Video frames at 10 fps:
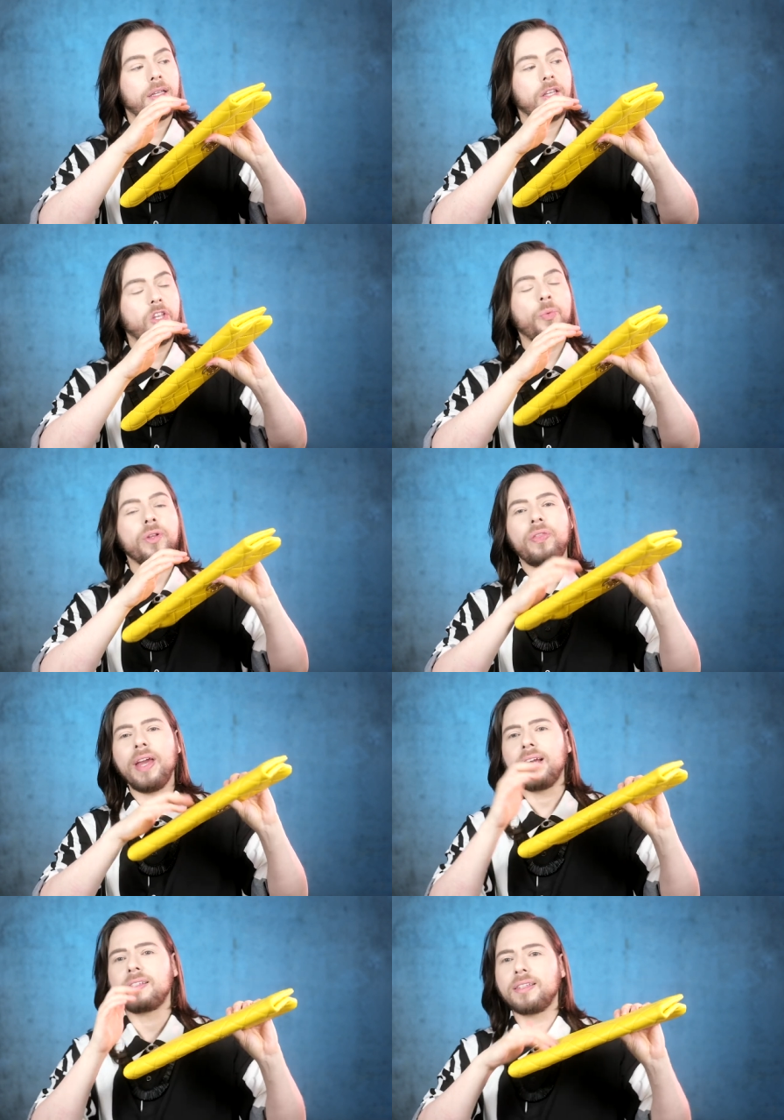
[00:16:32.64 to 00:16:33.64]
you would
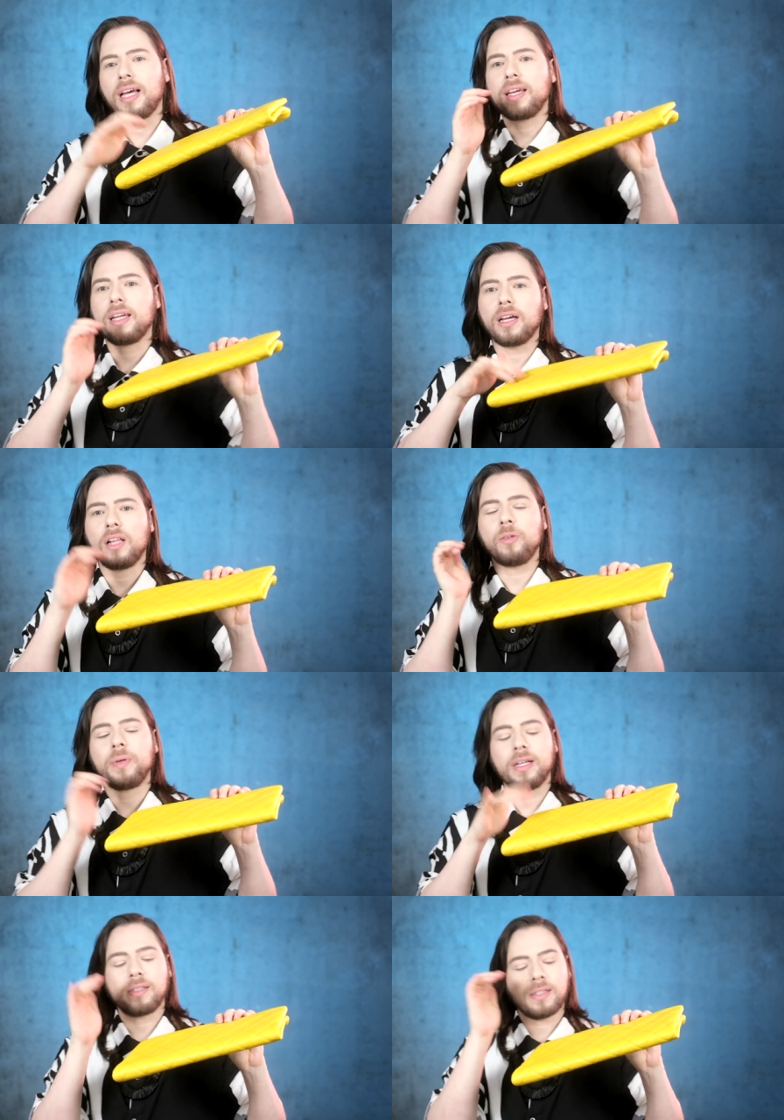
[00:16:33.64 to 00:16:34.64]
think it's a delicate color
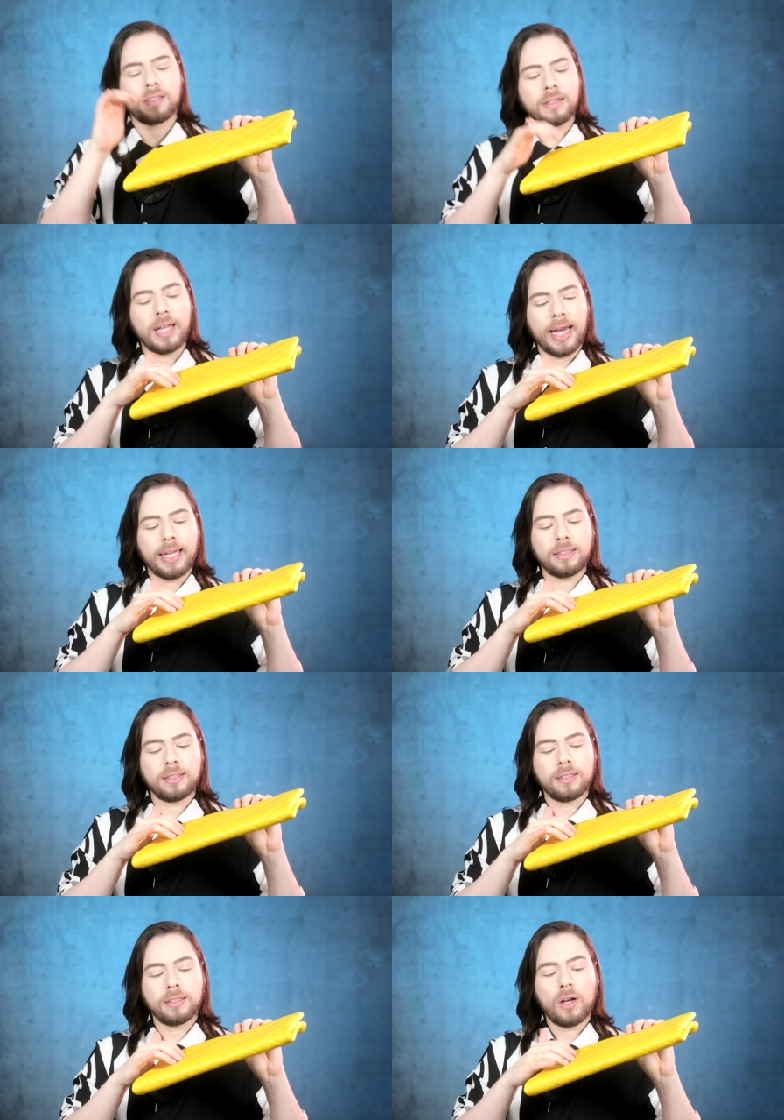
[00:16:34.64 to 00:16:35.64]
because it's
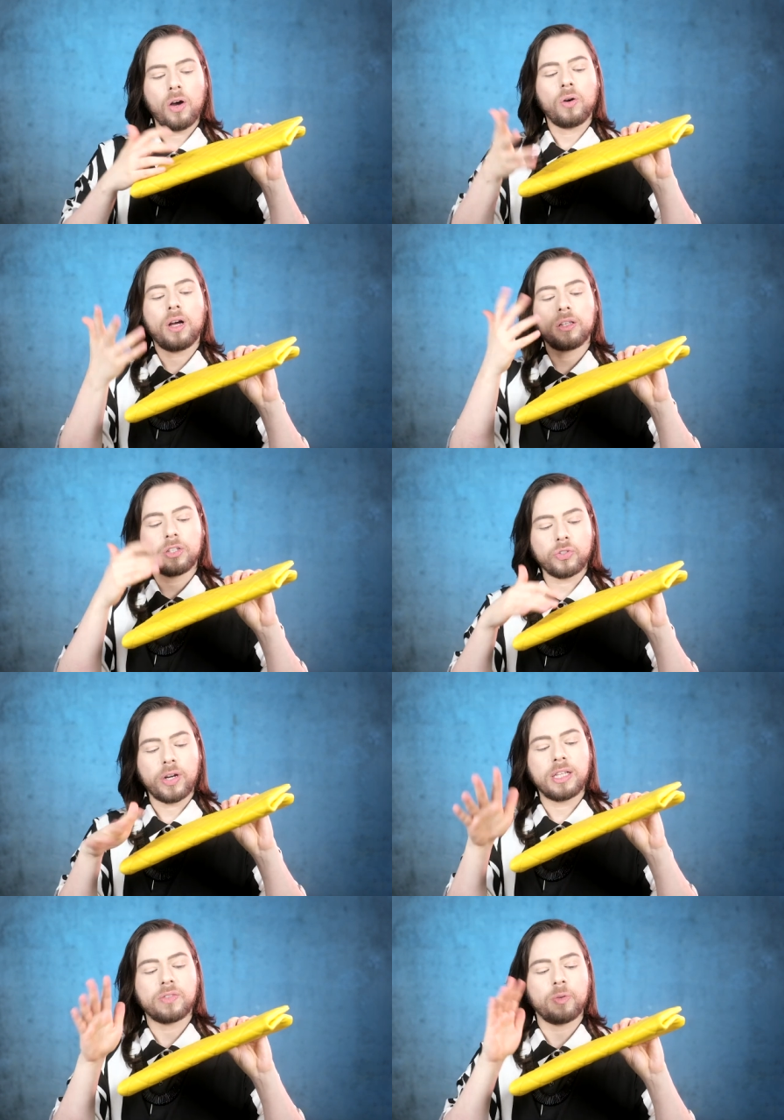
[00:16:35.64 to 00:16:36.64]
light. Oh, color
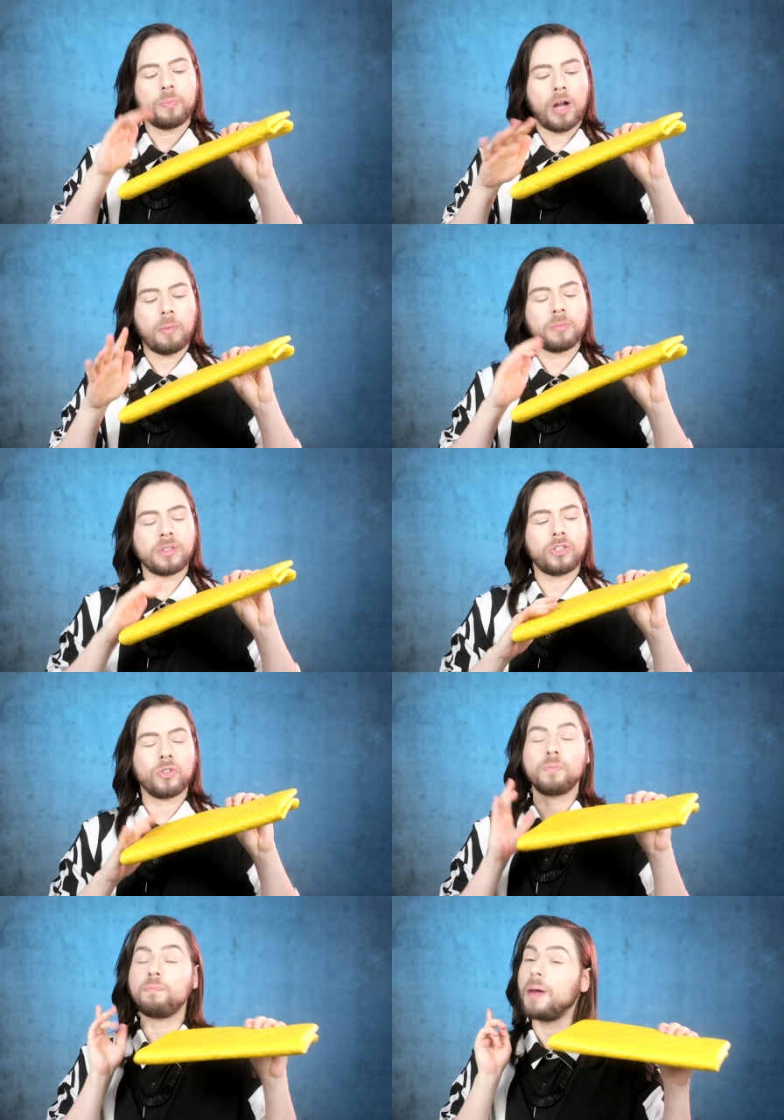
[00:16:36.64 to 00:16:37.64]
transfer problems,
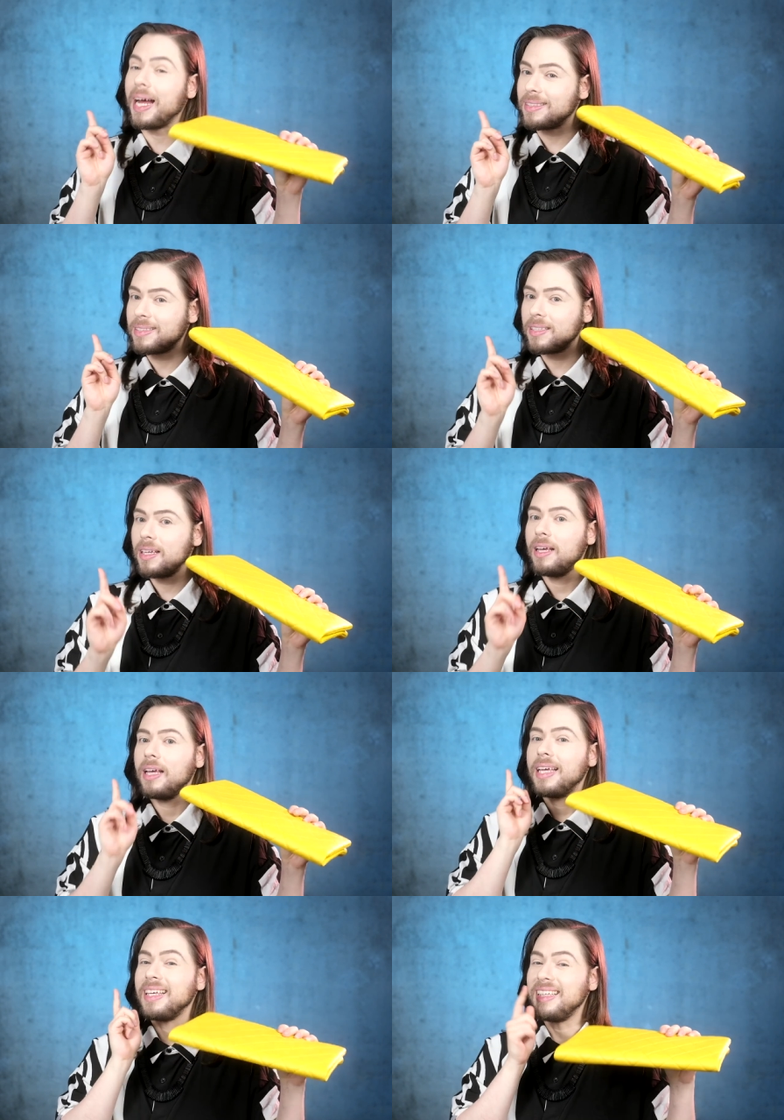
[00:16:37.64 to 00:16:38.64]
issues. But
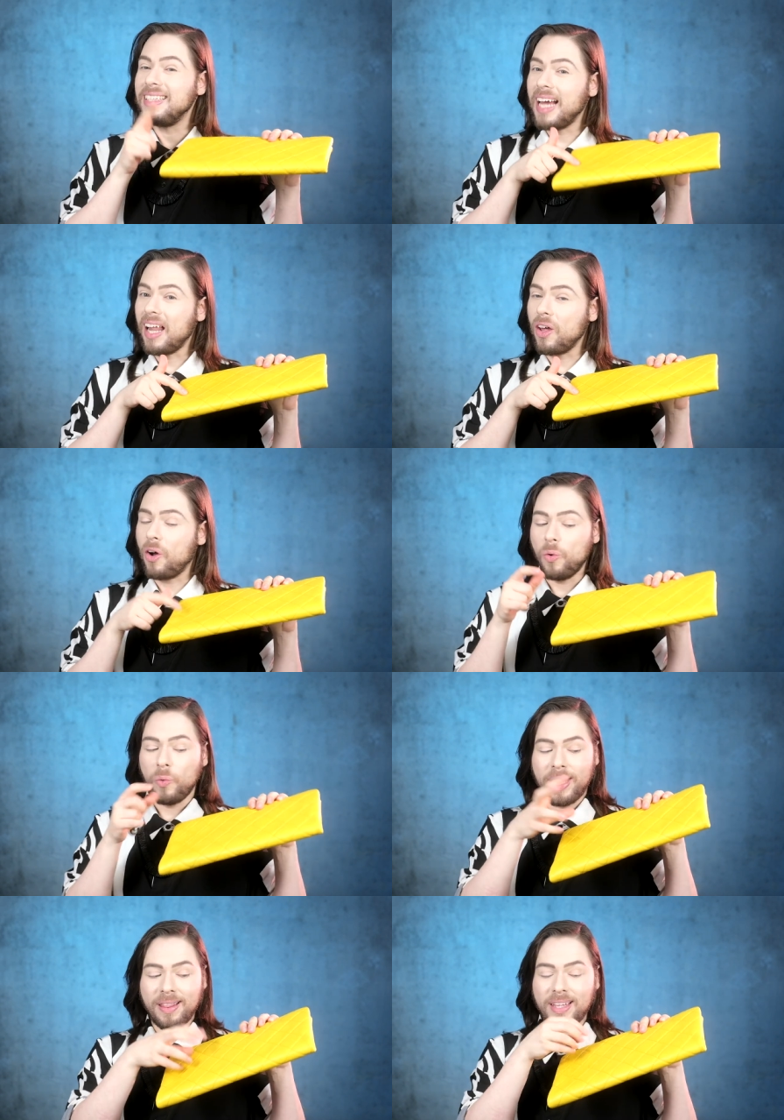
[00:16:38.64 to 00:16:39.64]

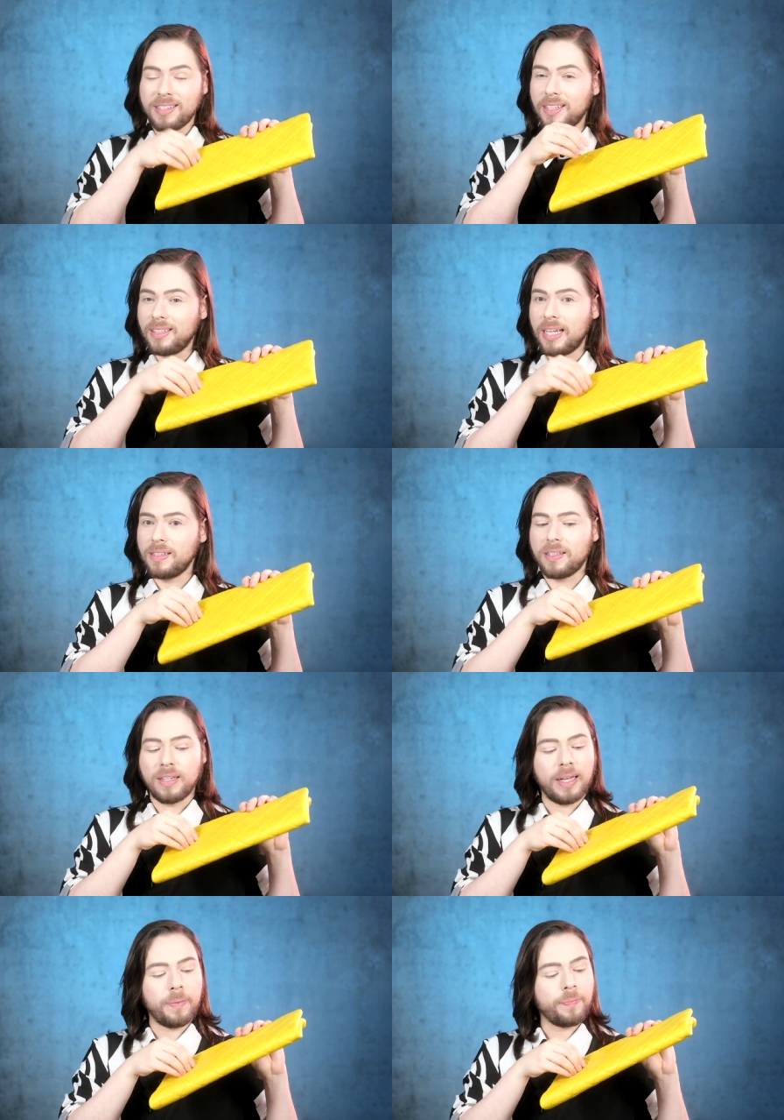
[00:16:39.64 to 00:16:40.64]
yellow in this
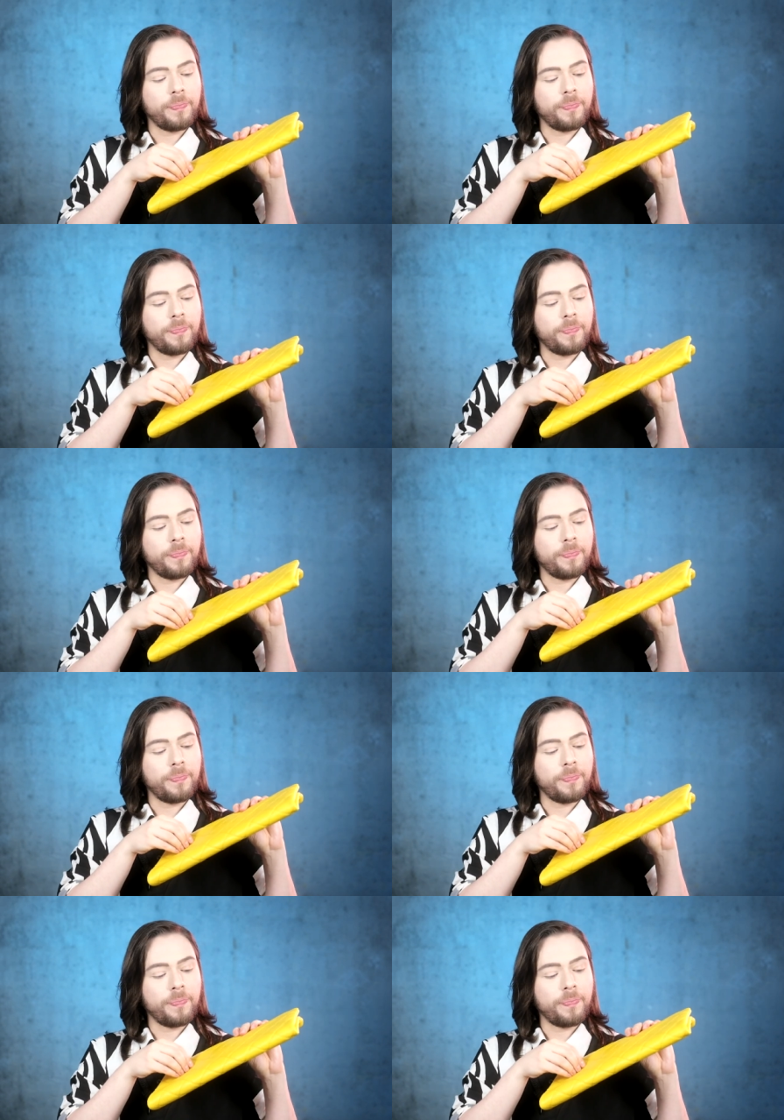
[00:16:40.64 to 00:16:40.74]
intensity